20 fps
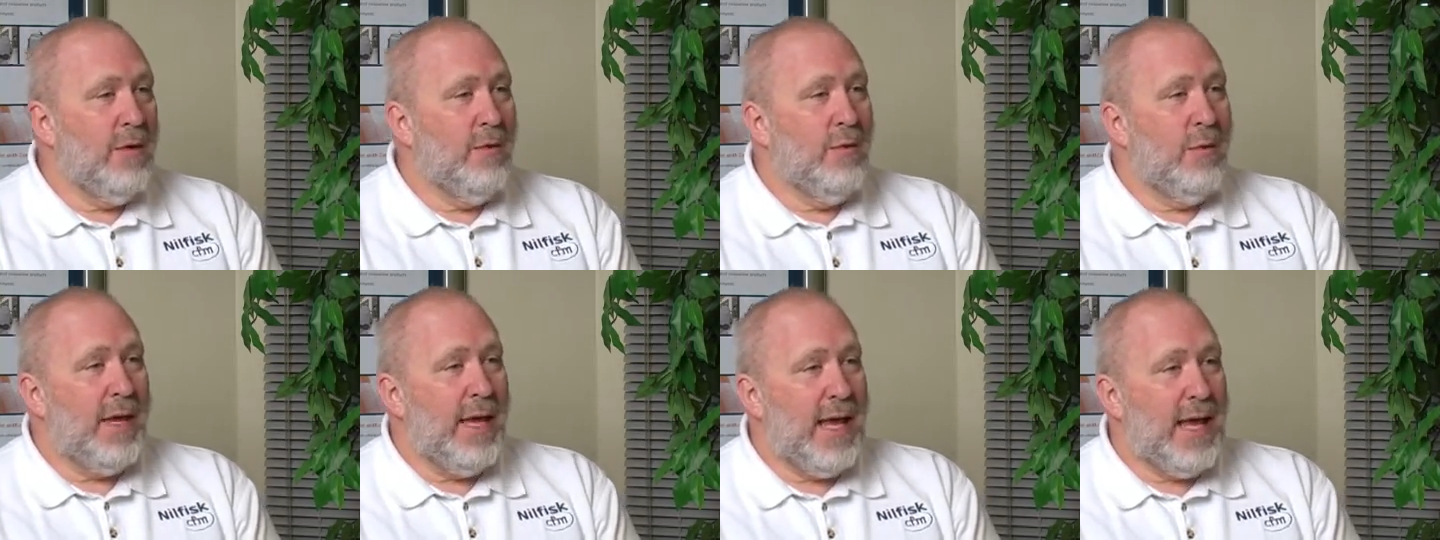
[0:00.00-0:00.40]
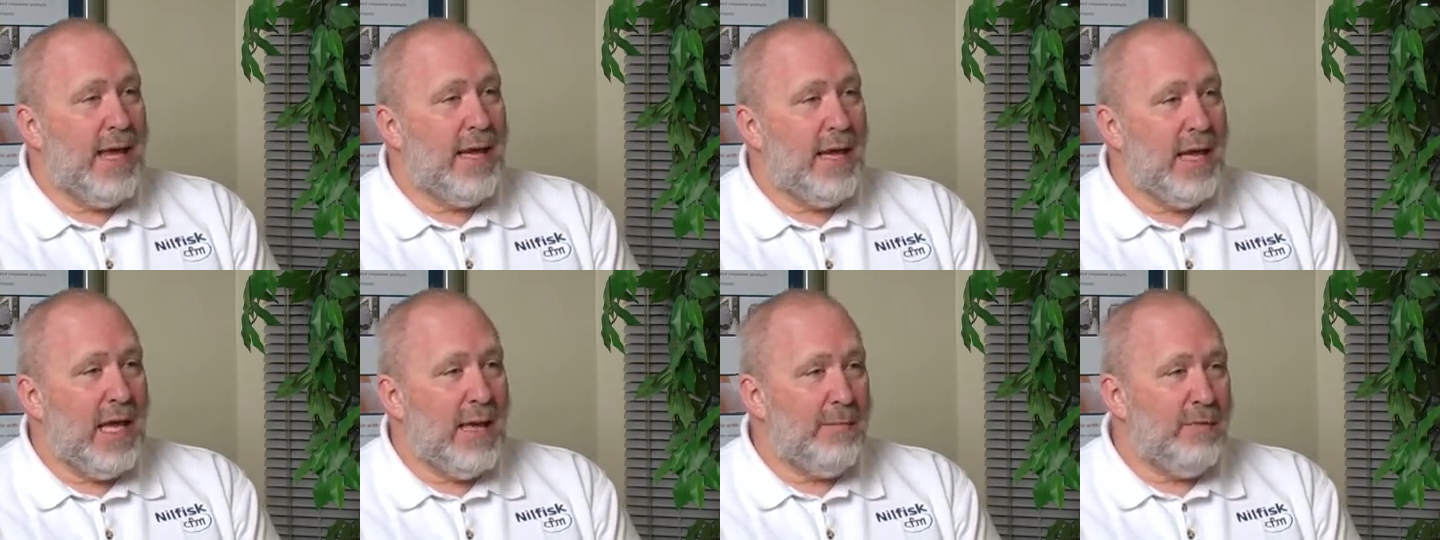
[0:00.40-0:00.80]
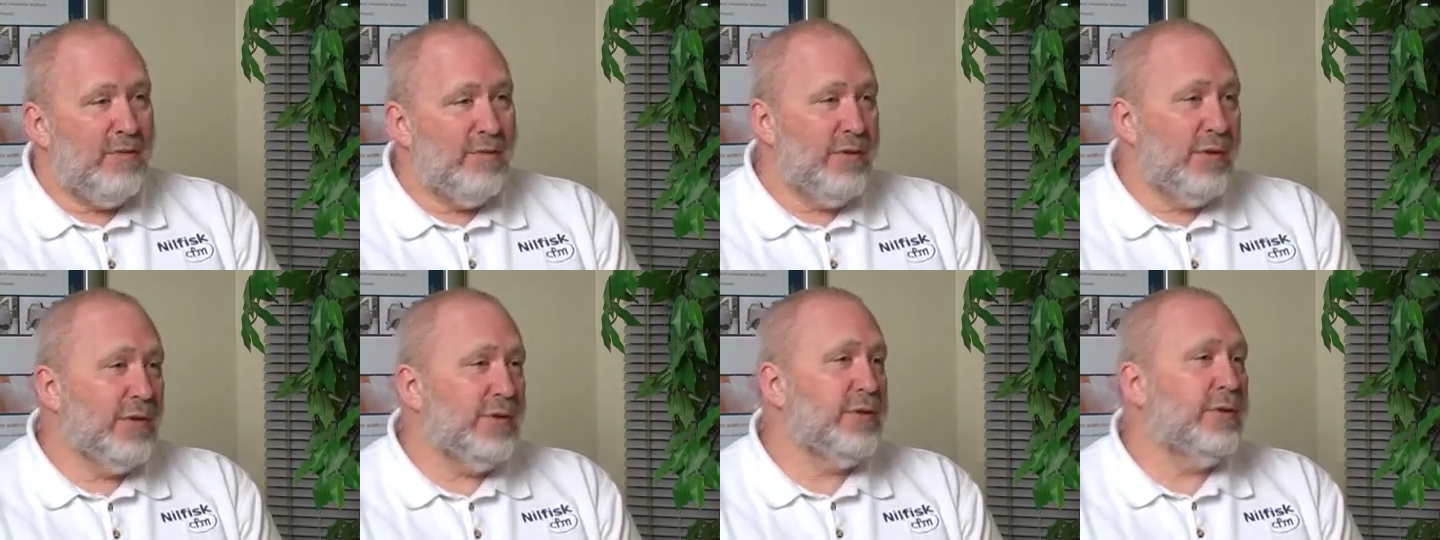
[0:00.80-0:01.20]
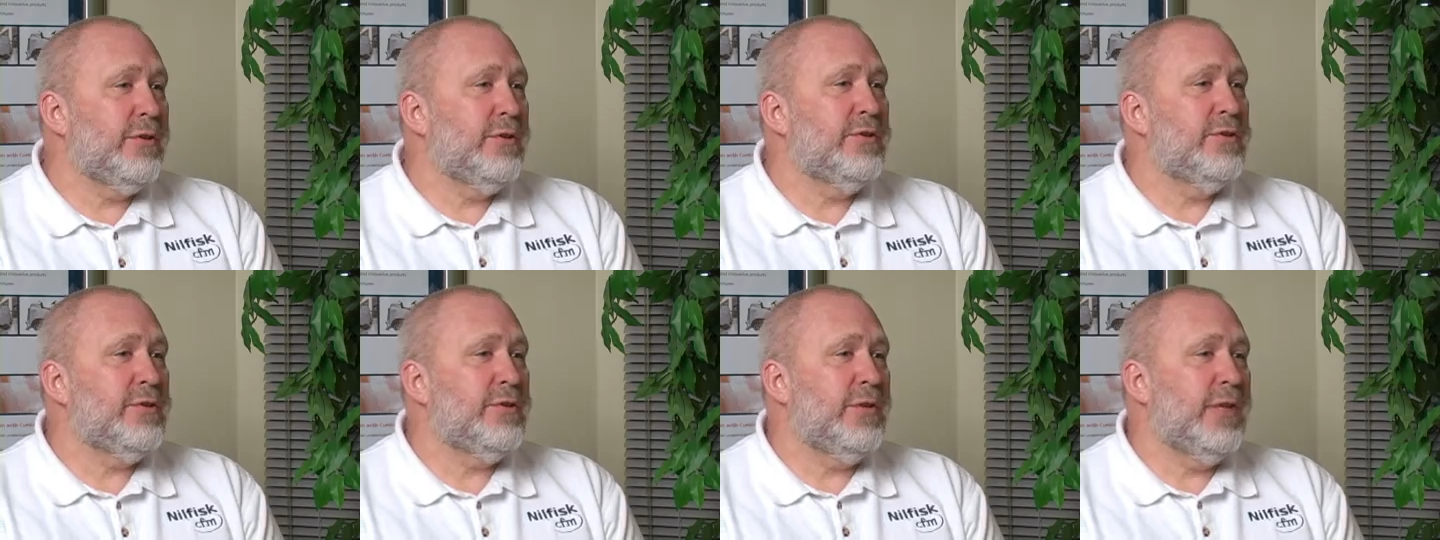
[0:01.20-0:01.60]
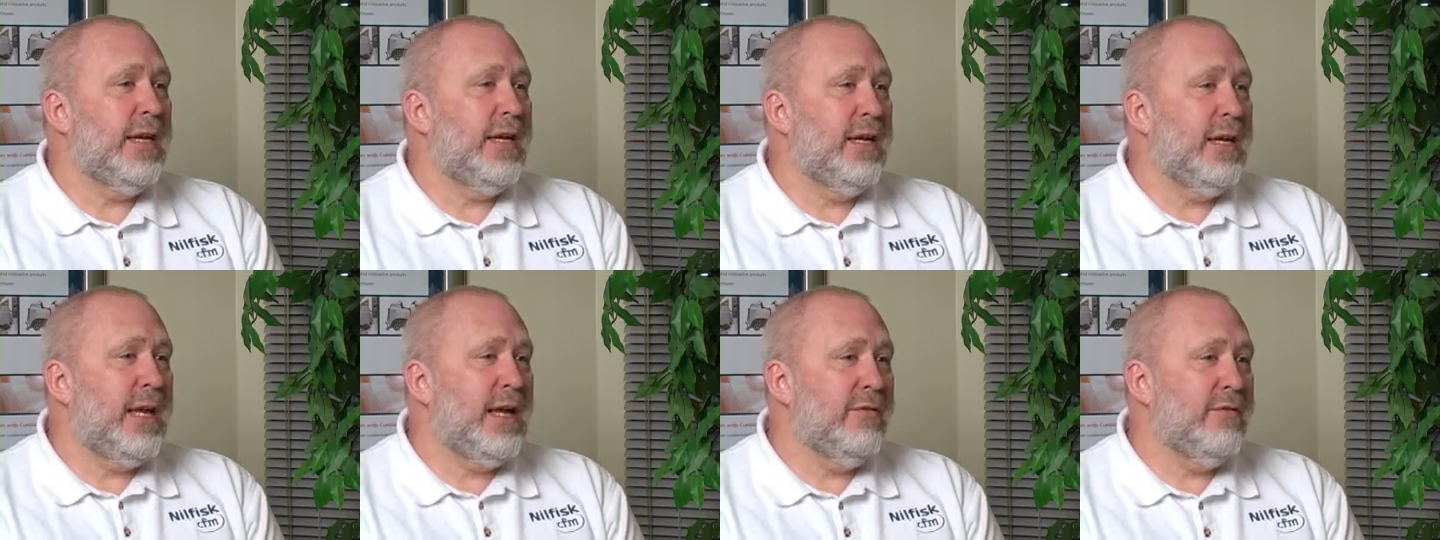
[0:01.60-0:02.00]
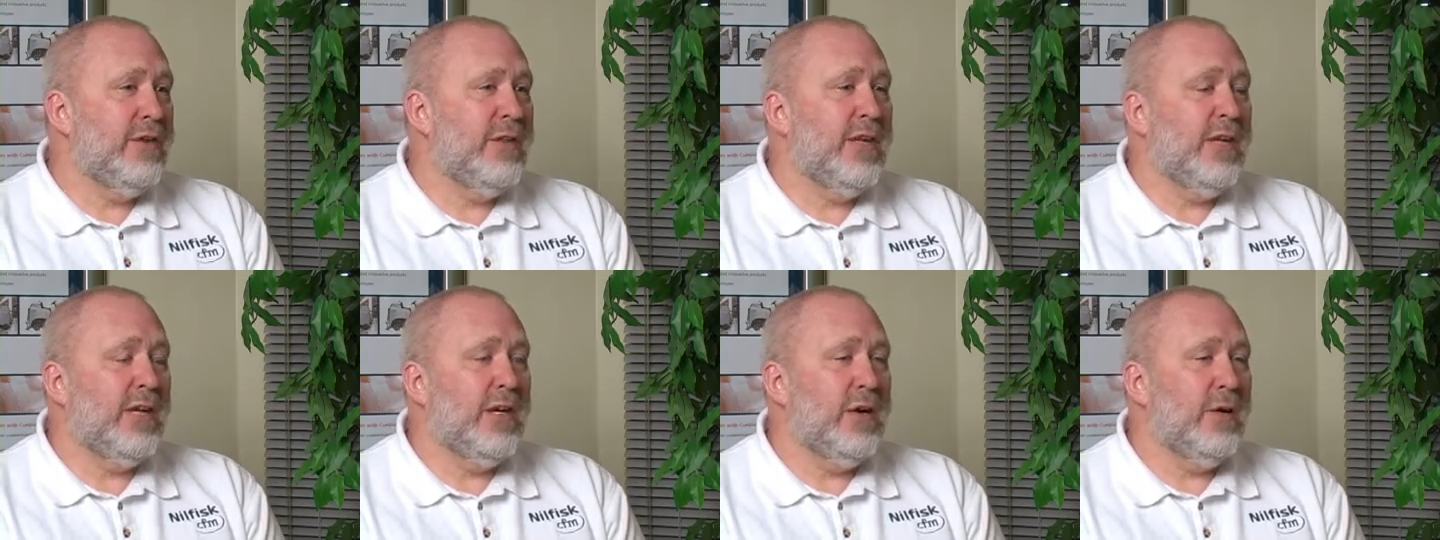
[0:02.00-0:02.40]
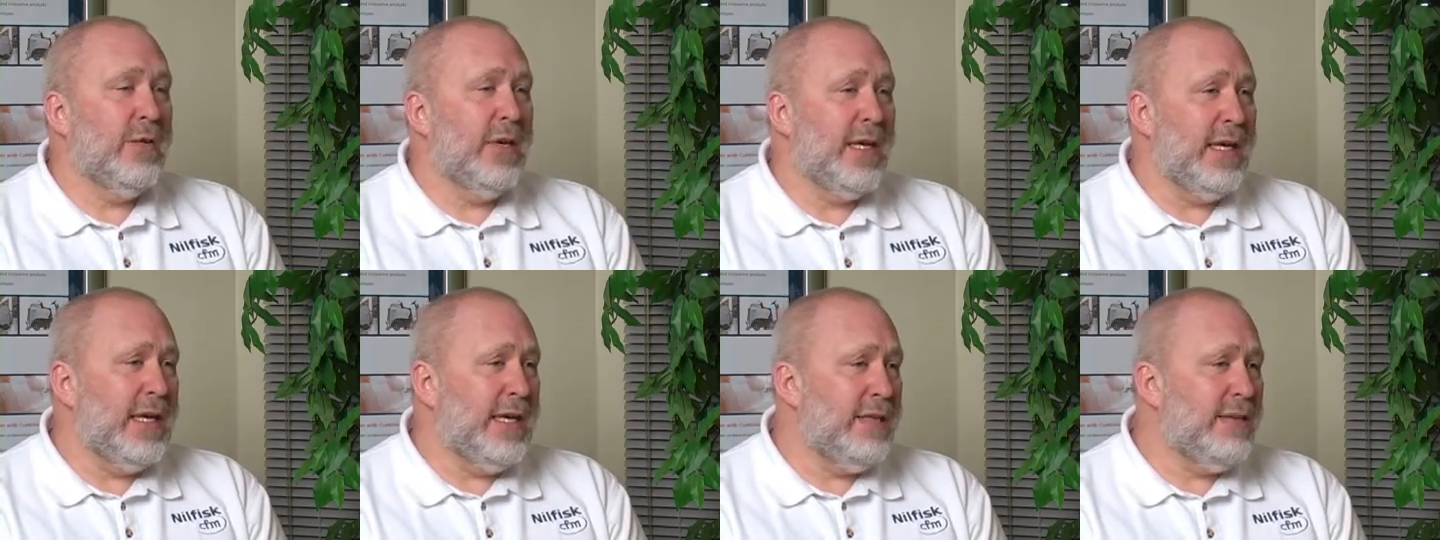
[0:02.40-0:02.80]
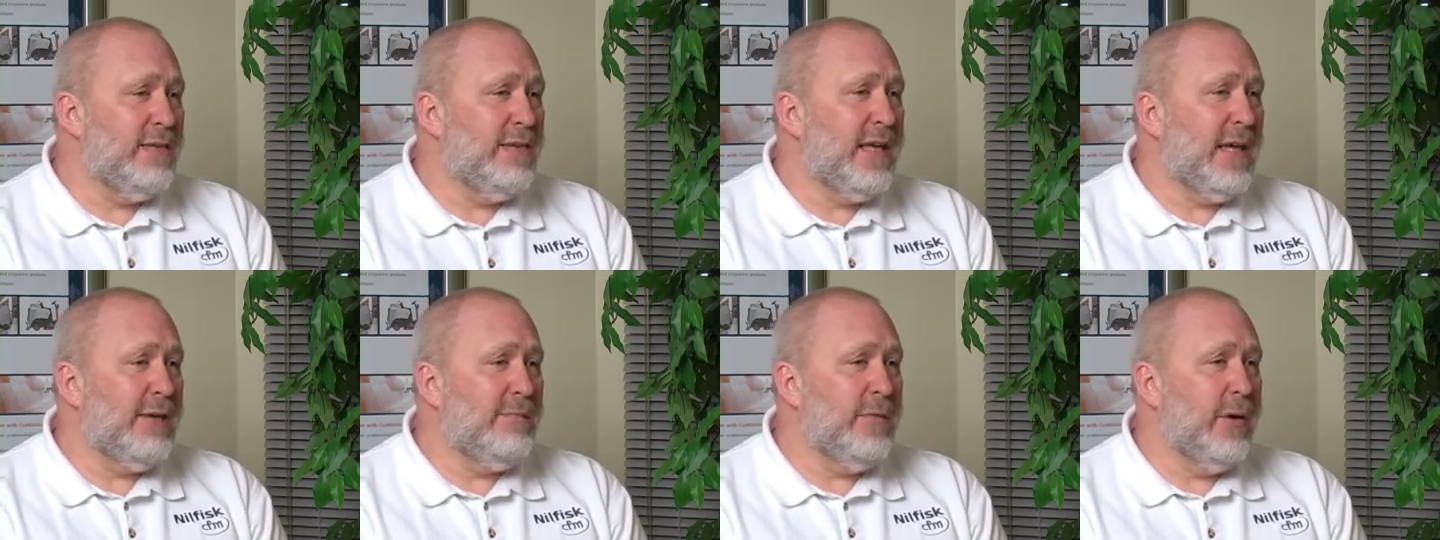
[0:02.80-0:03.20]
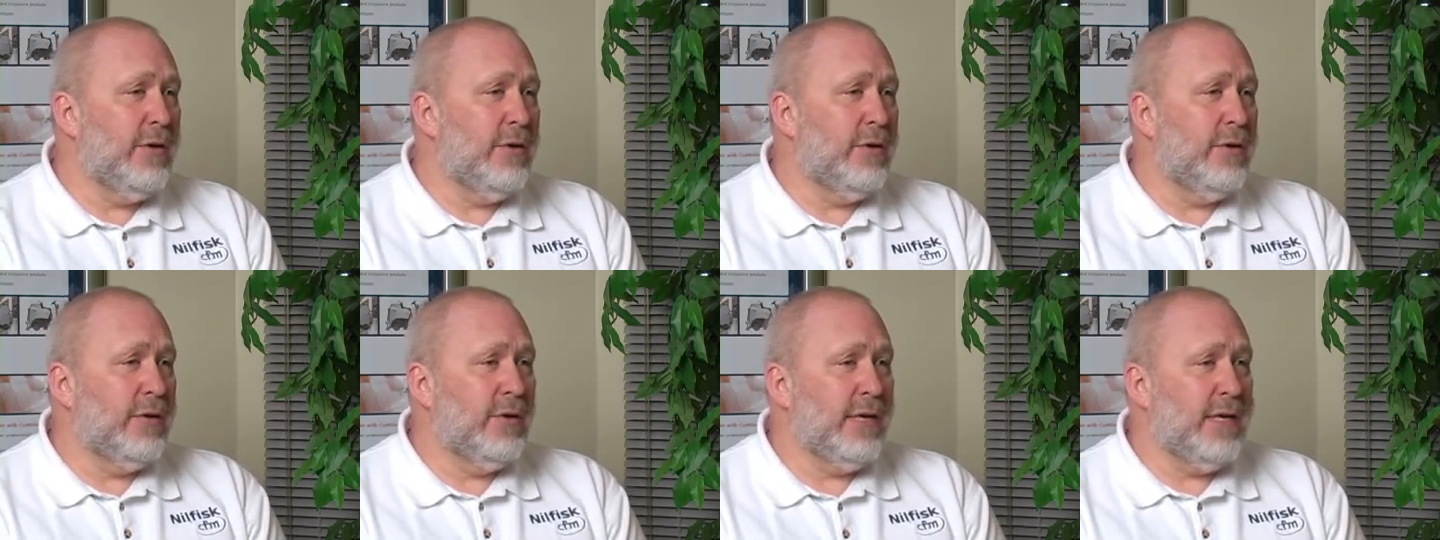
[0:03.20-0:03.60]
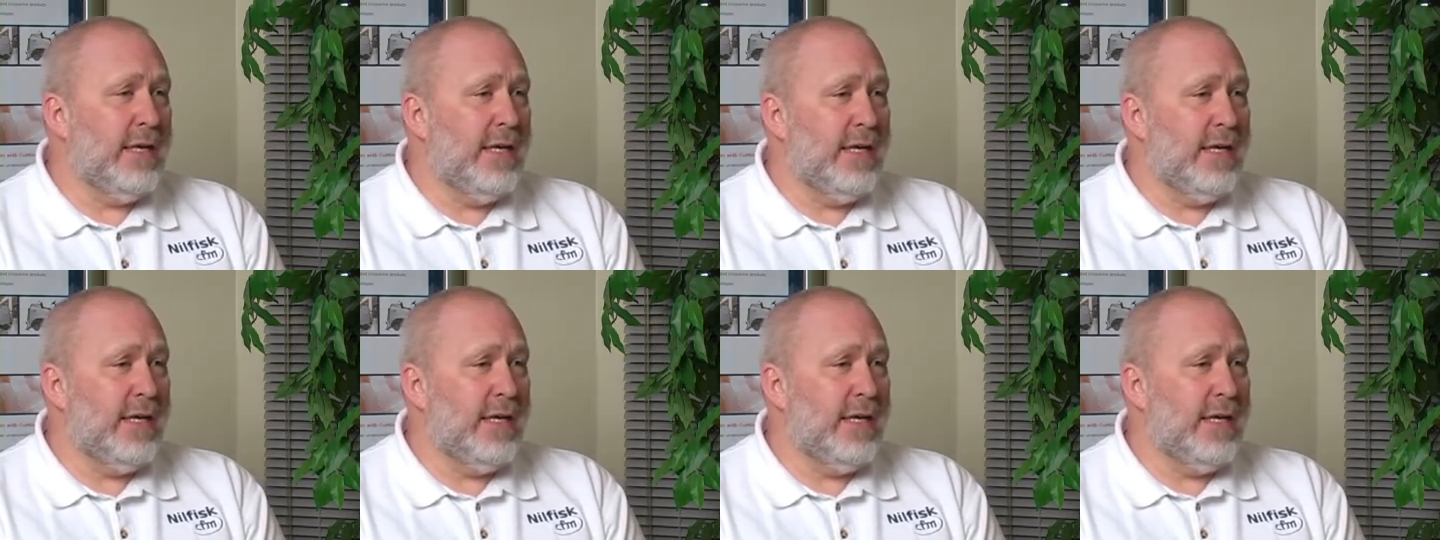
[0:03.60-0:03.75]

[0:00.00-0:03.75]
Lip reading: We add a HEPA filter so that everything going into that motor